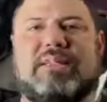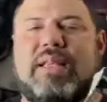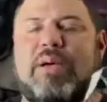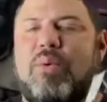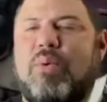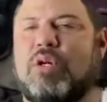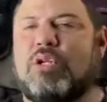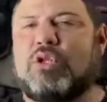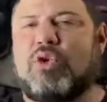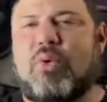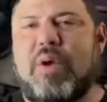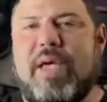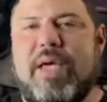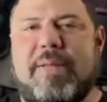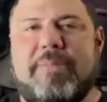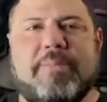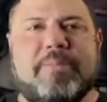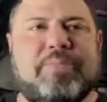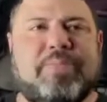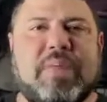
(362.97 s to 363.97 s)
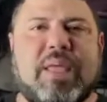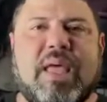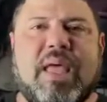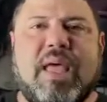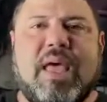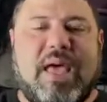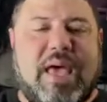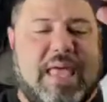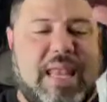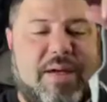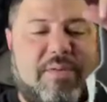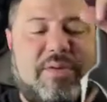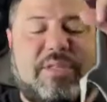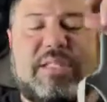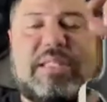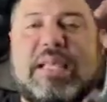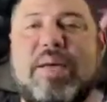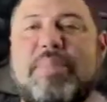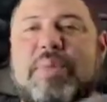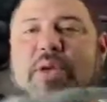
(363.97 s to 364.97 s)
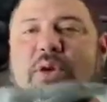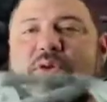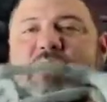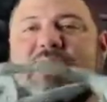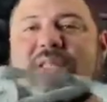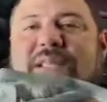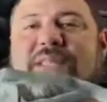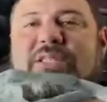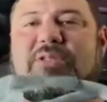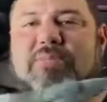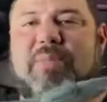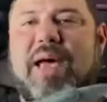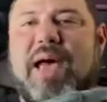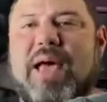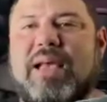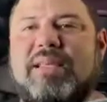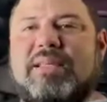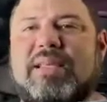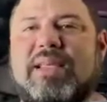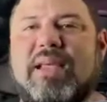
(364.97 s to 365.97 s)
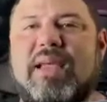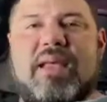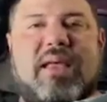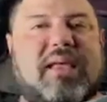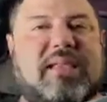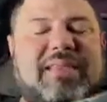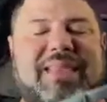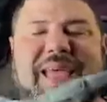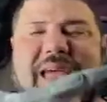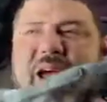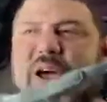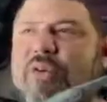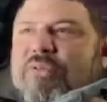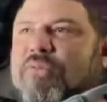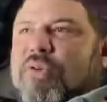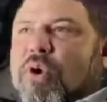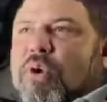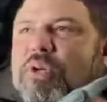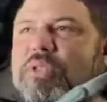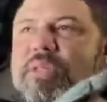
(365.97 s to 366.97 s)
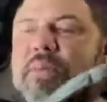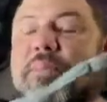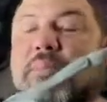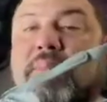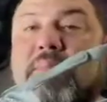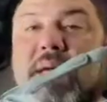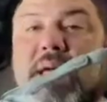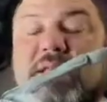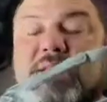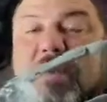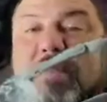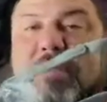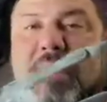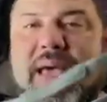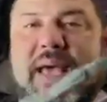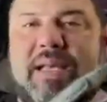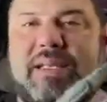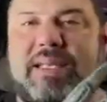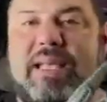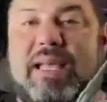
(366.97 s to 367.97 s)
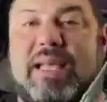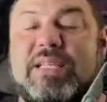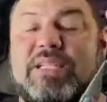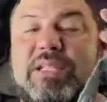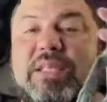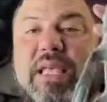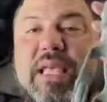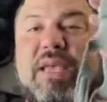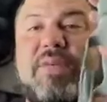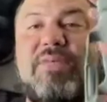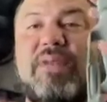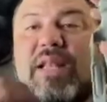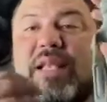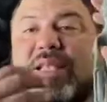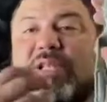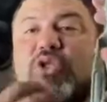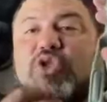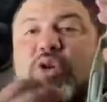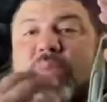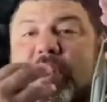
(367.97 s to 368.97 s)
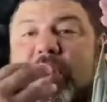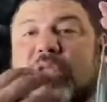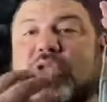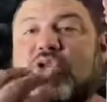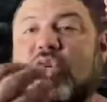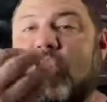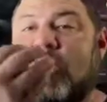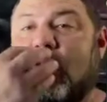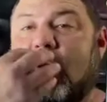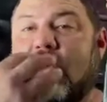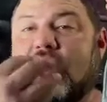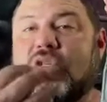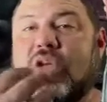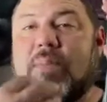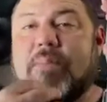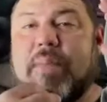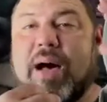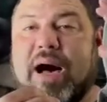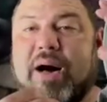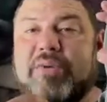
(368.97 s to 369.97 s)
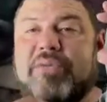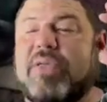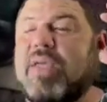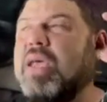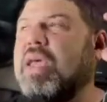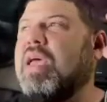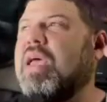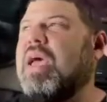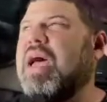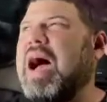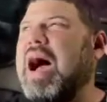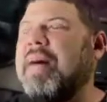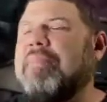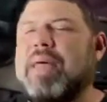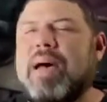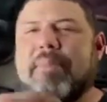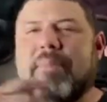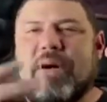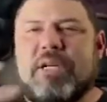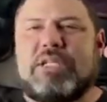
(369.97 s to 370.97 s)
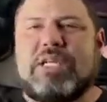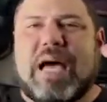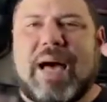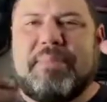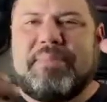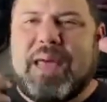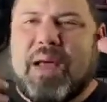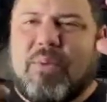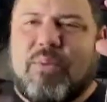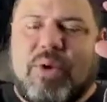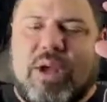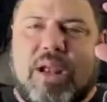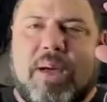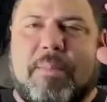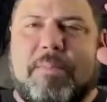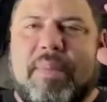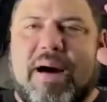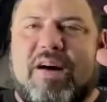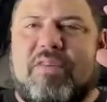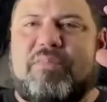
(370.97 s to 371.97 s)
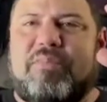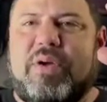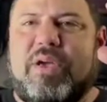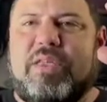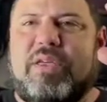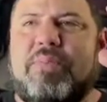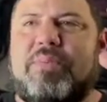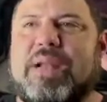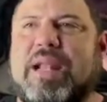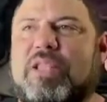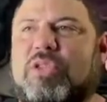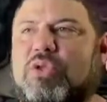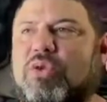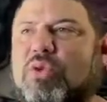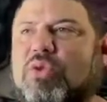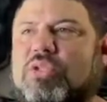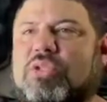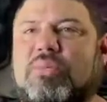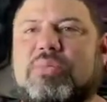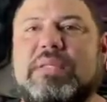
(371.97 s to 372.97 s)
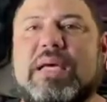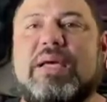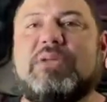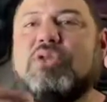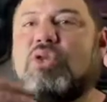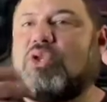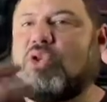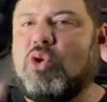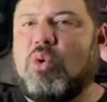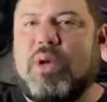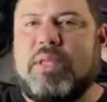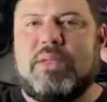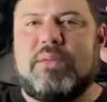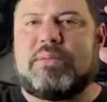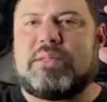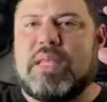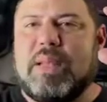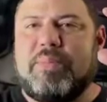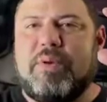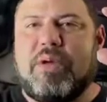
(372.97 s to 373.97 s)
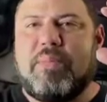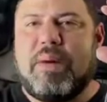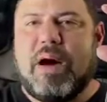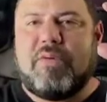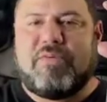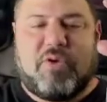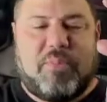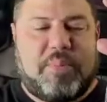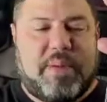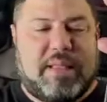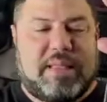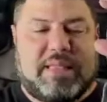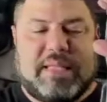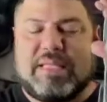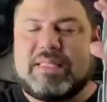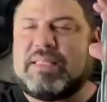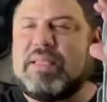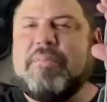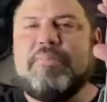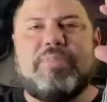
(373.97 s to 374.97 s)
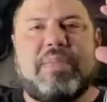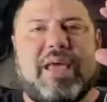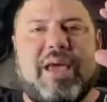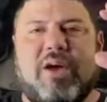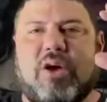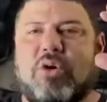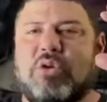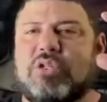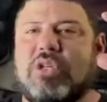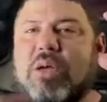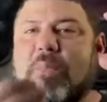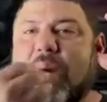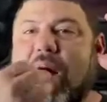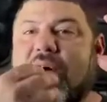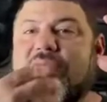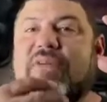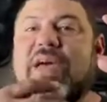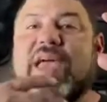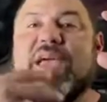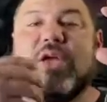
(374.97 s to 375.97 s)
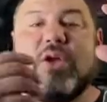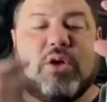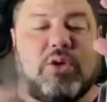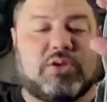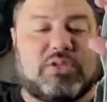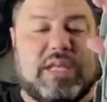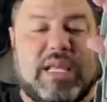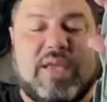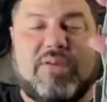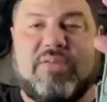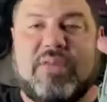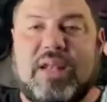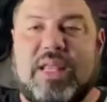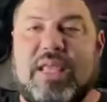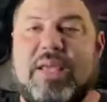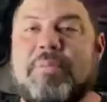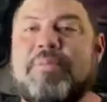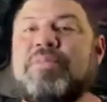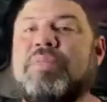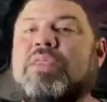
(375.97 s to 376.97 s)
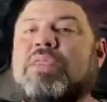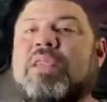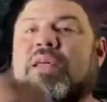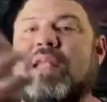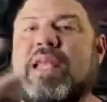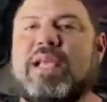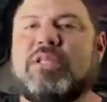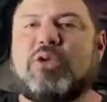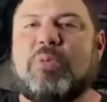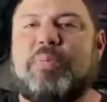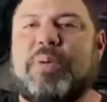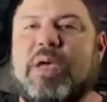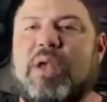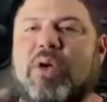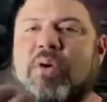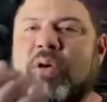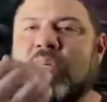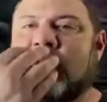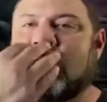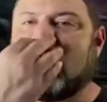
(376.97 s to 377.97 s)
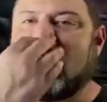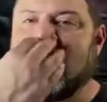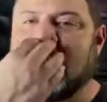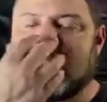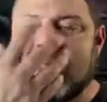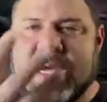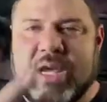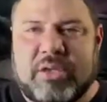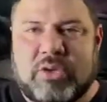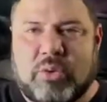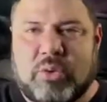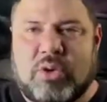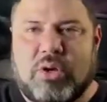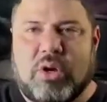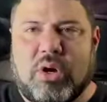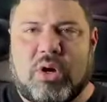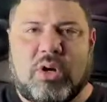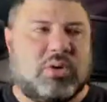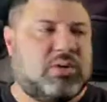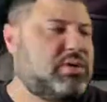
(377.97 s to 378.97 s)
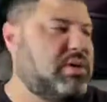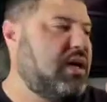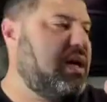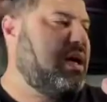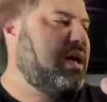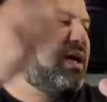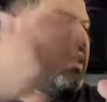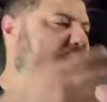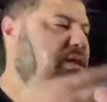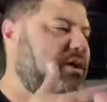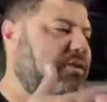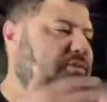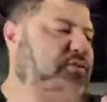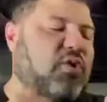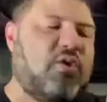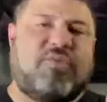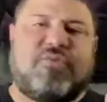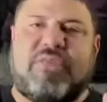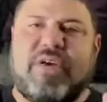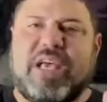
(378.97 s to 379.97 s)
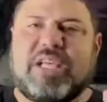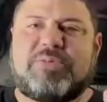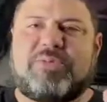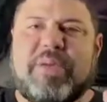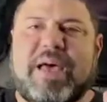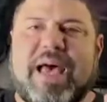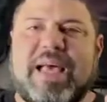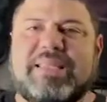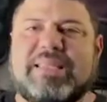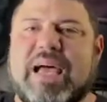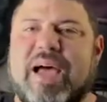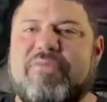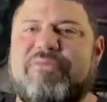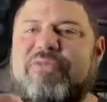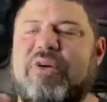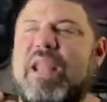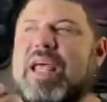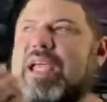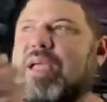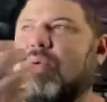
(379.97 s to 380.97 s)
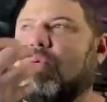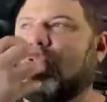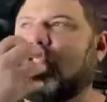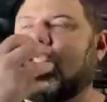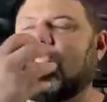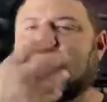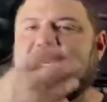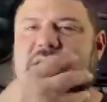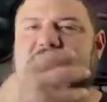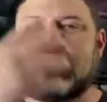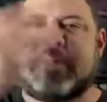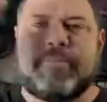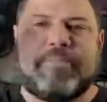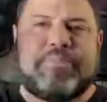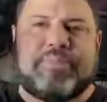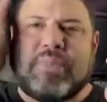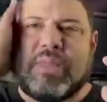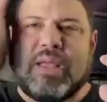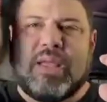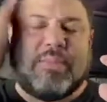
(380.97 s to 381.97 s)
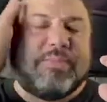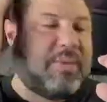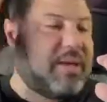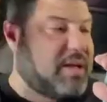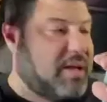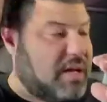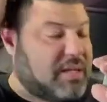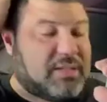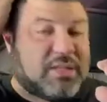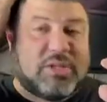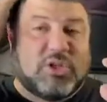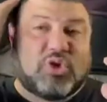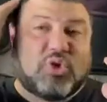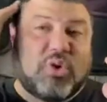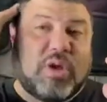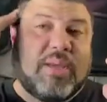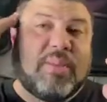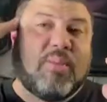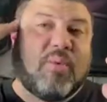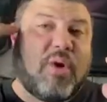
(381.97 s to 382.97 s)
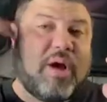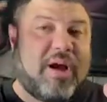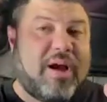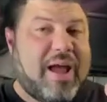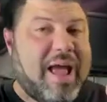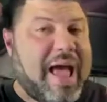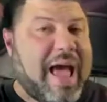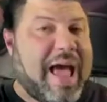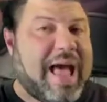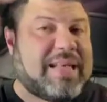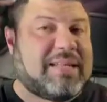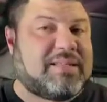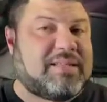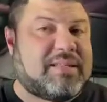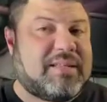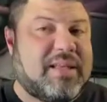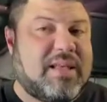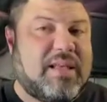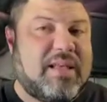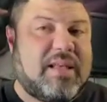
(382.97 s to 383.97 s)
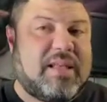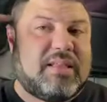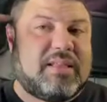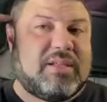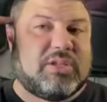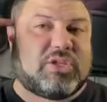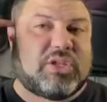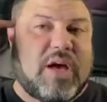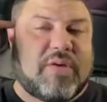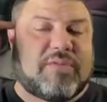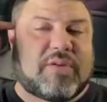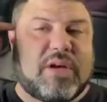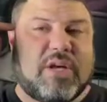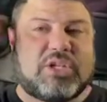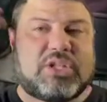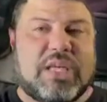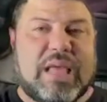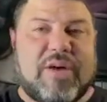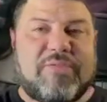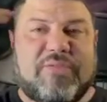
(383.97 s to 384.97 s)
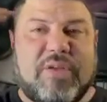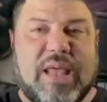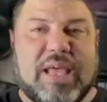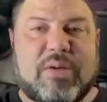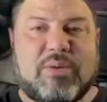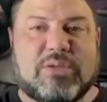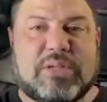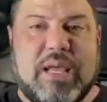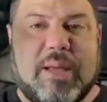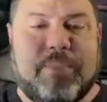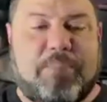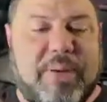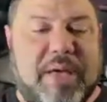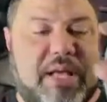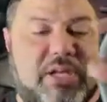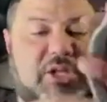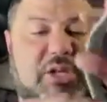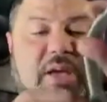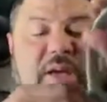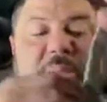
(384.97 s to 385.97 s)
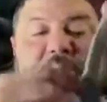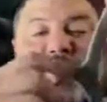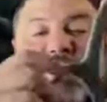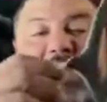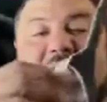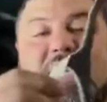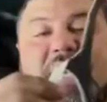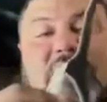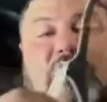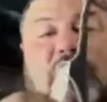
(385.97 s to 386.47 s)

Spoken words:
works great, and ever since I've been using this mask, the airflow is amazing. It's evenly distributed to your nose and your mouth. I'm not really a mouth breather, but I do. Sometimes you do end up sleeping with your mouth open, and the air goes in your mouth and your nose evenly. The nasal pillow is too much air through the nose. The full face mask, I felt like it was just because the Dreamwear has the soft cushion, I feel like it was getting pinched. This